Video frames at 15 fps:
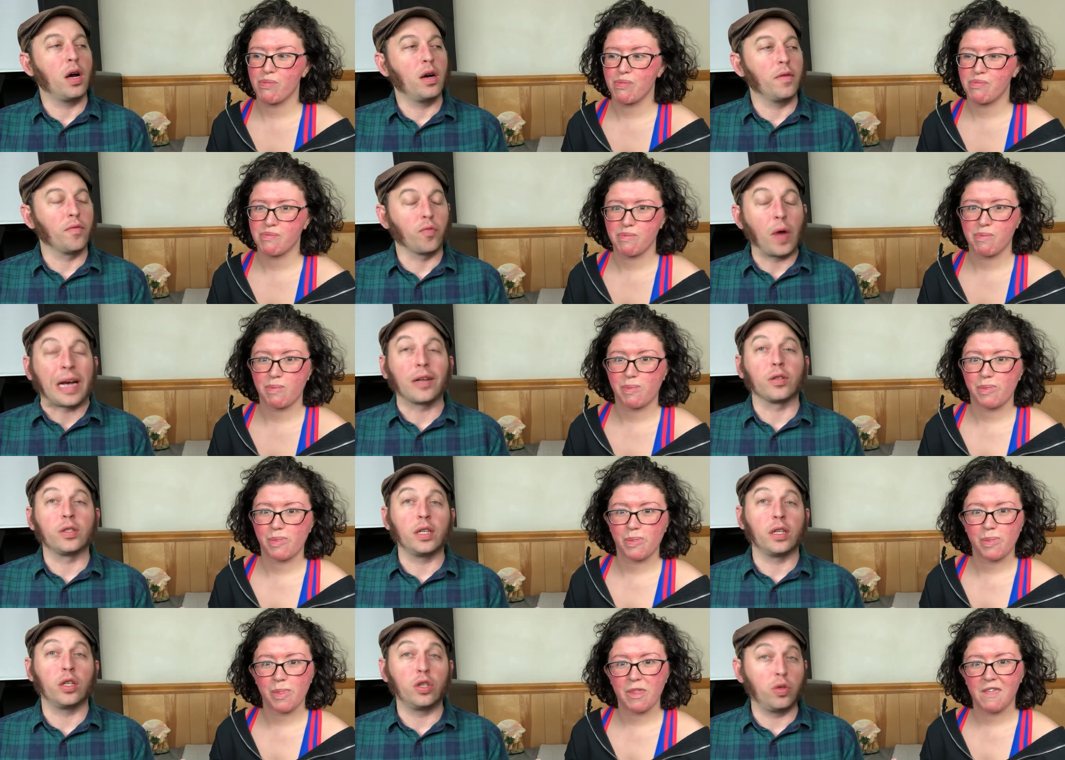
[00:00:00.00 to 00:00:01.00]
Speaker 1: of
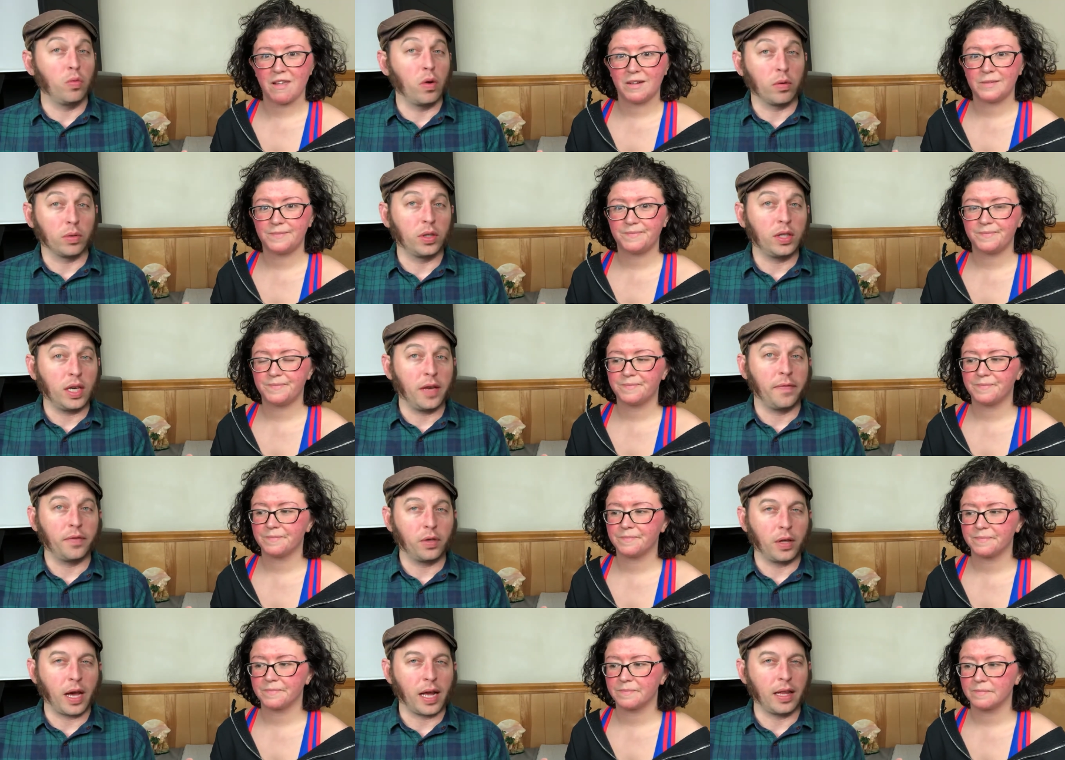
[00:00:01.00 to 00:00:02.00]
record set that you want to
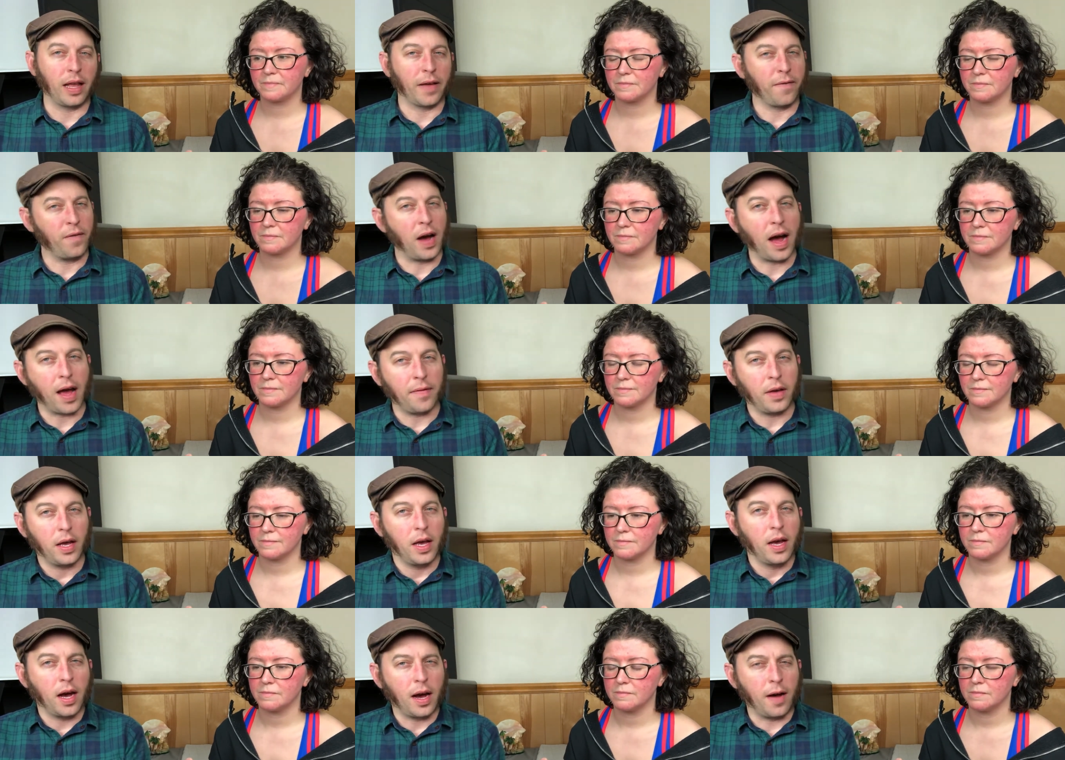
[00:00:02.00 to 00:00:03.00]
receive. So they had like five.
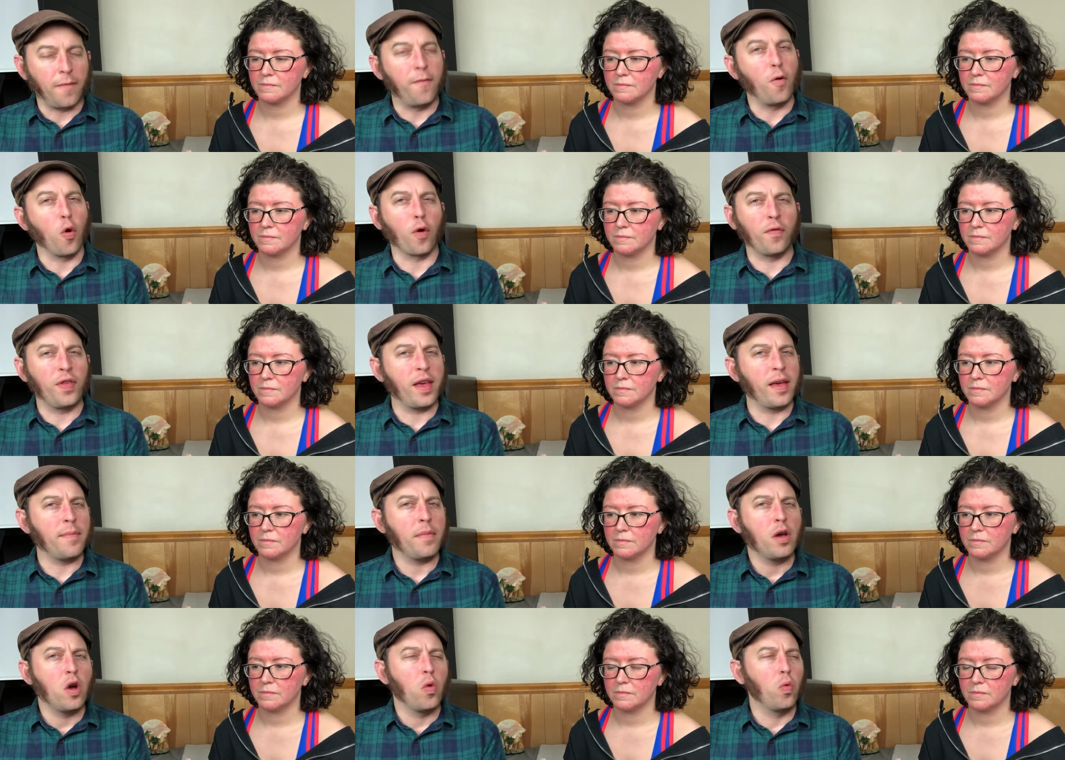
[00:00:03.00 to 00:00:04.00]
Uh, four of
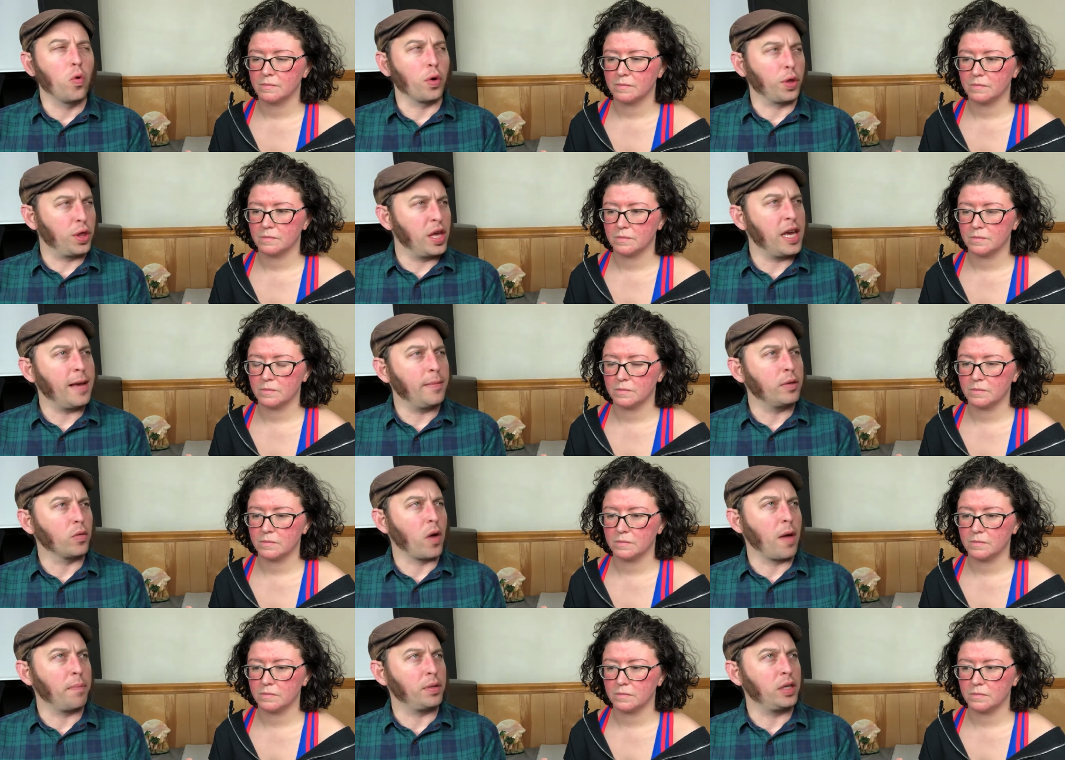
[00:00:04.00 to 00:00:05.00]
them were themed
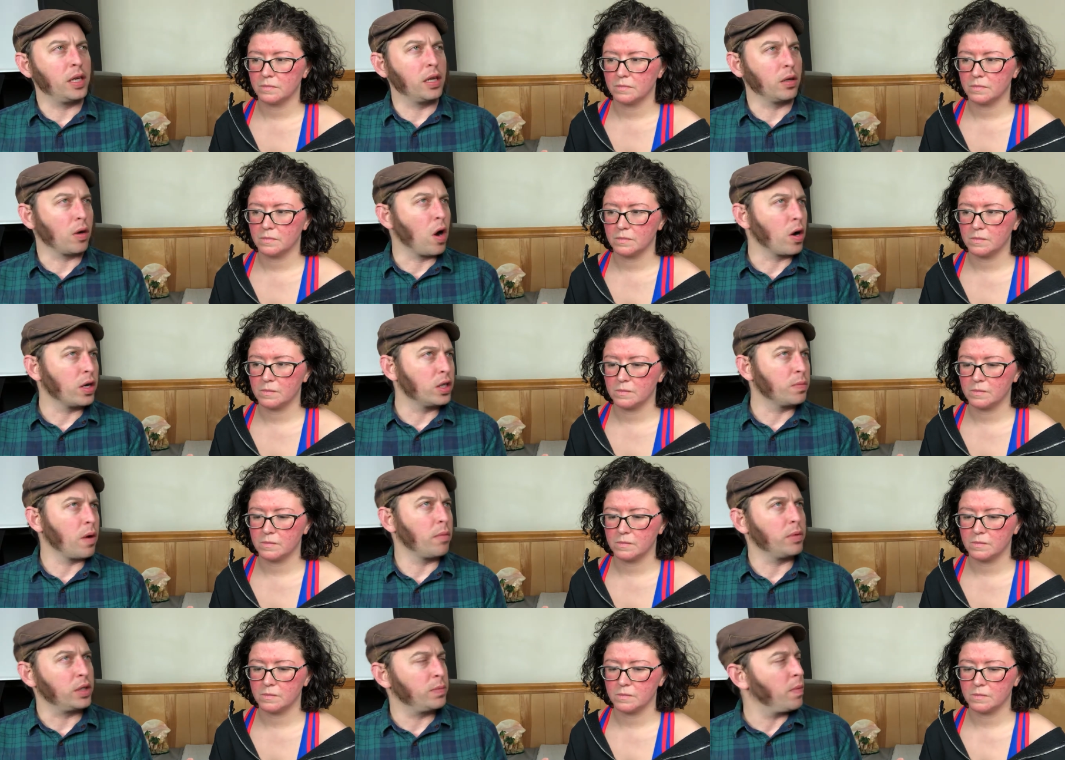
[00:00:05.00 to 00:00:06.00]
around particular artists,
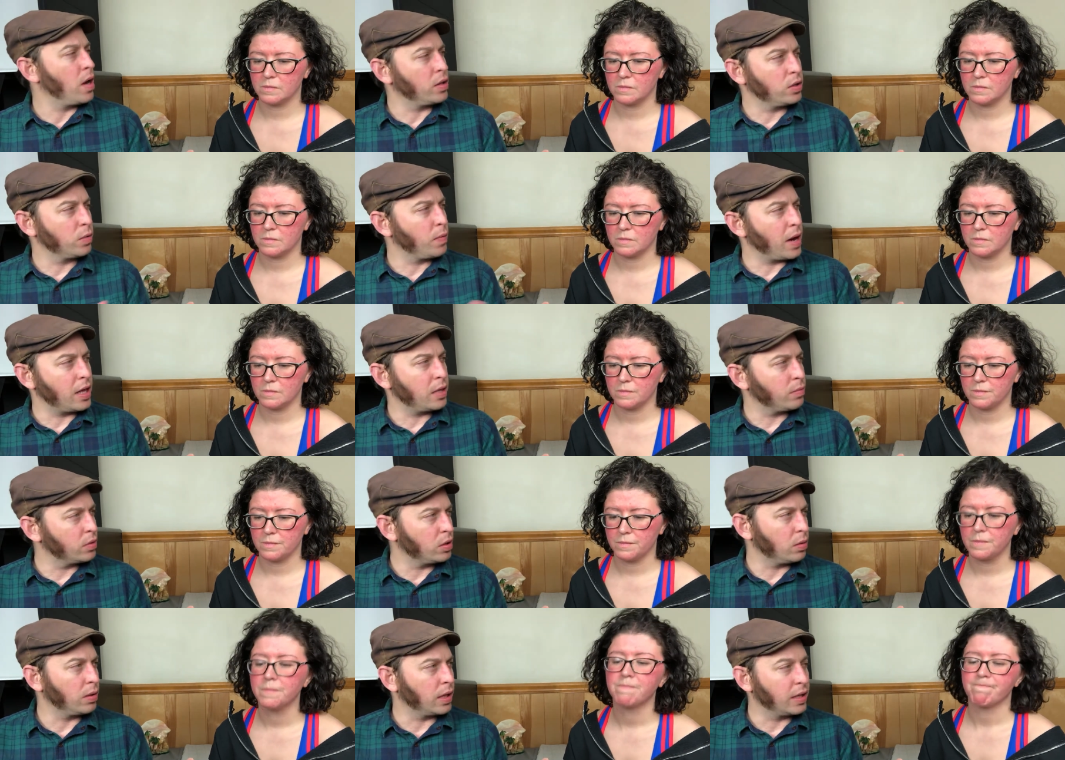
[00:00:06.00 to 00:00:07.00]
probably sponsored by them
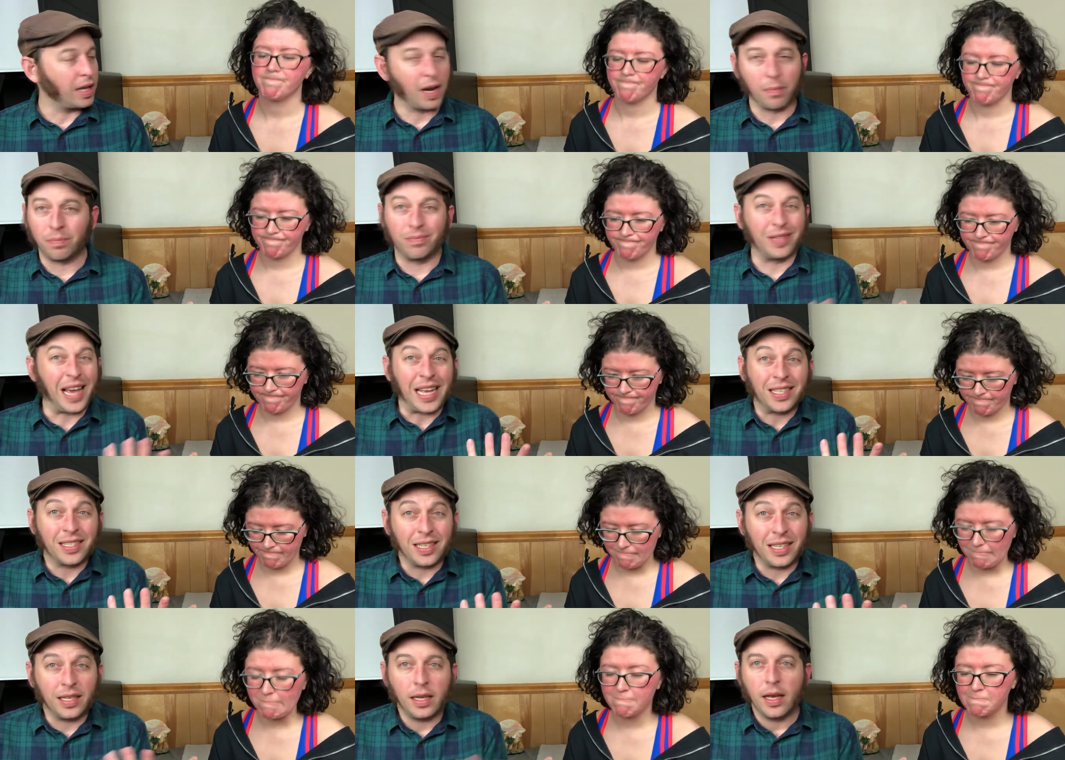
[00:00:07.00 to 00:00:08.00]
or something like that, I'm
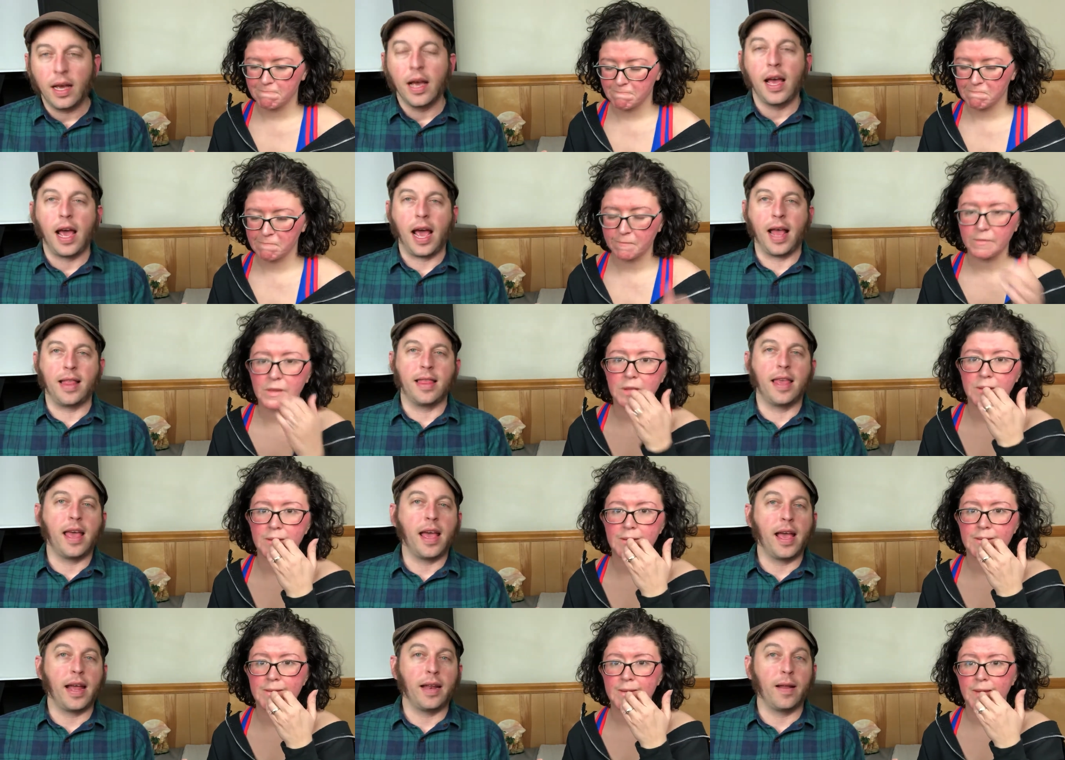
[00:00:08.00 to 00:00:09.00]
guessing. And
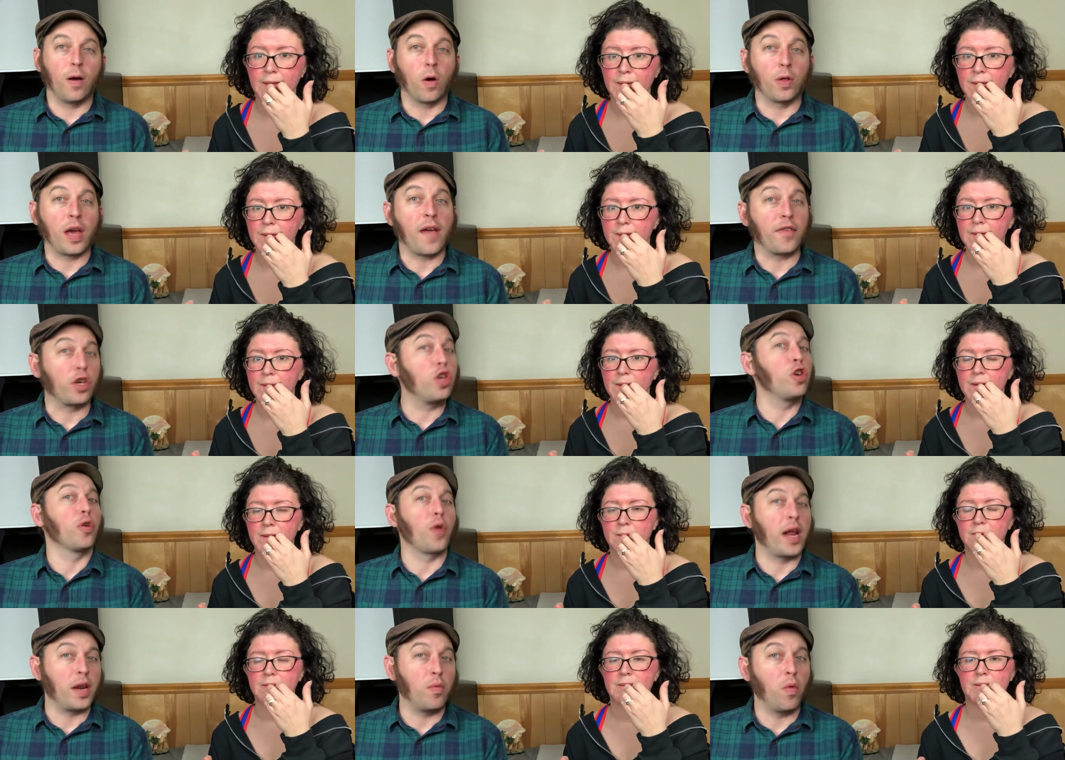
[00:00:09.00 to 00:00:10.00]
then, or they have a
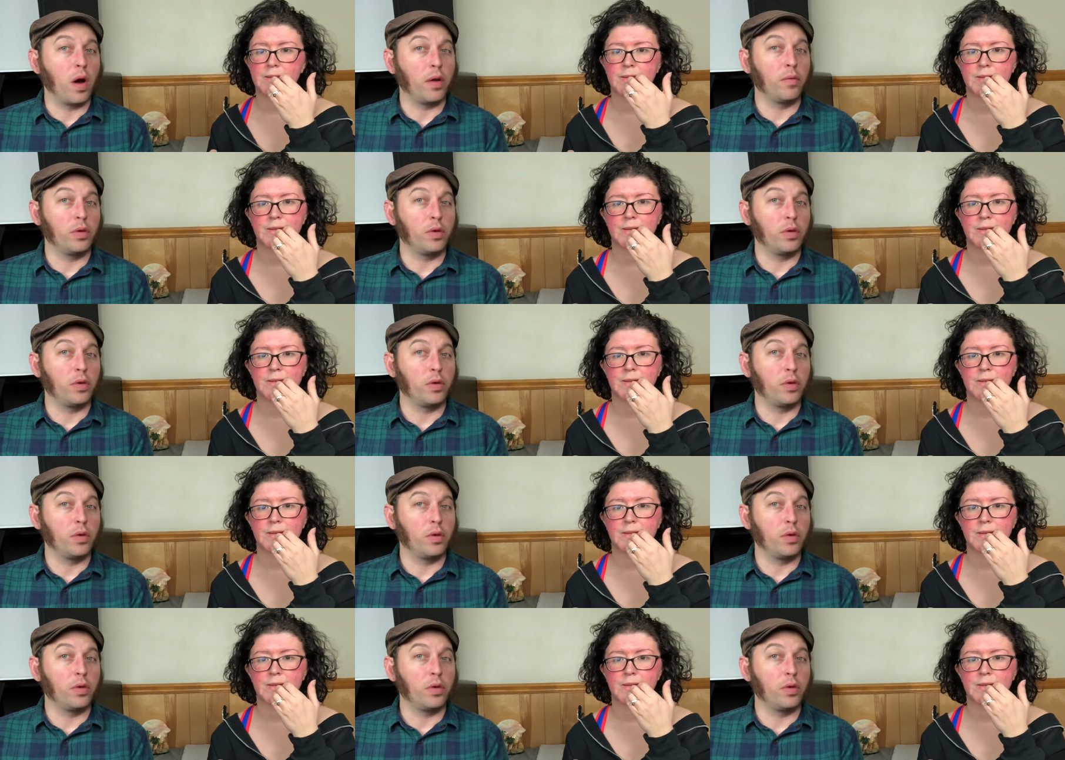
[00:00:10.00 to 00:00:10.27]
curated one,